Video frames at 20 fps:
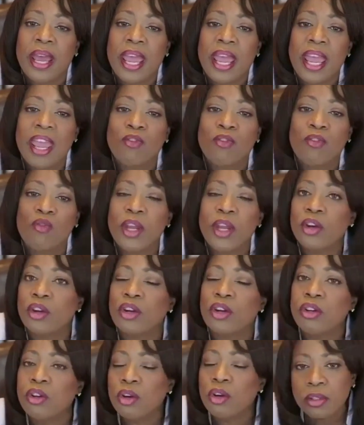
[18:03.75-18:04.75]
if we could
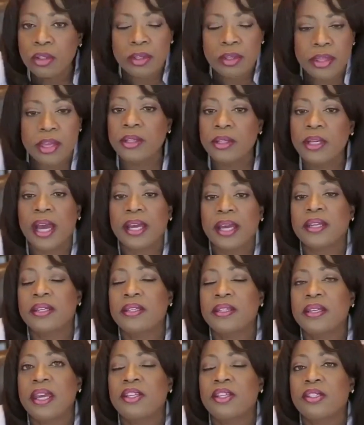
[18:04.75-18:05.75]
look to the United
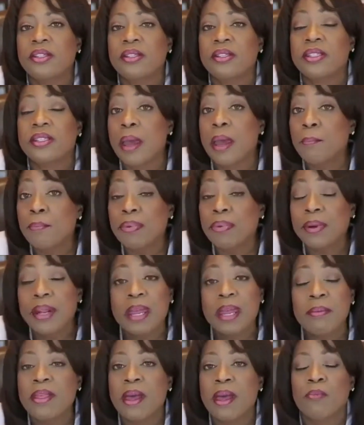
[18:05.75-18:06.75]
Nations and
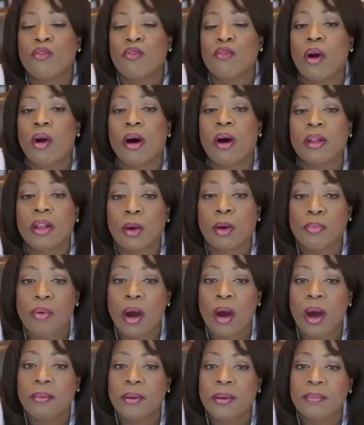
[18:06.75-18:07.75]
blame them for all our
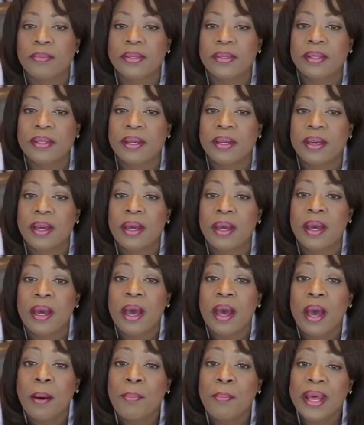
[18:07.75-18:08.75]
problems.
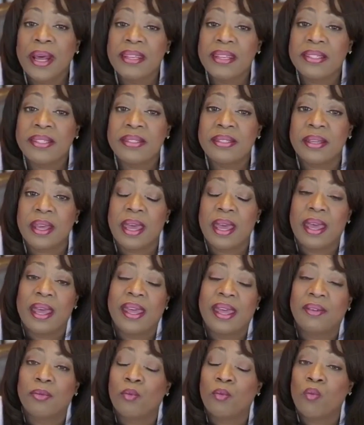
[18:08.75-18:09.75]
But
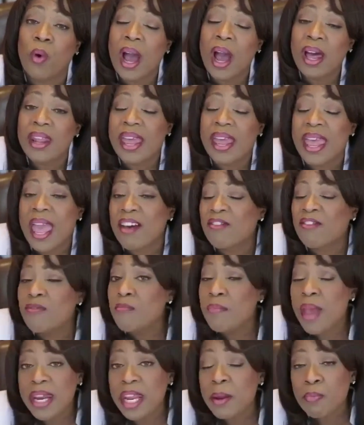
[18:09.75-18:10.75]
while I have
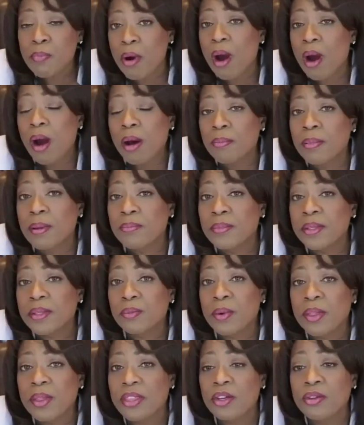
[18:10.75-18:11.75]
many problems
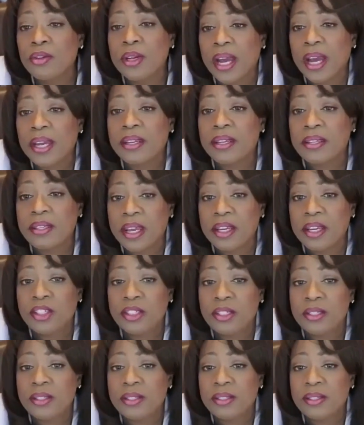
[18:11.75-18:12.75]
with the United
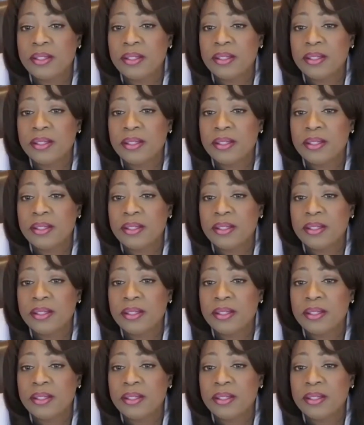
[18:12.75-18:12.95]
Nations,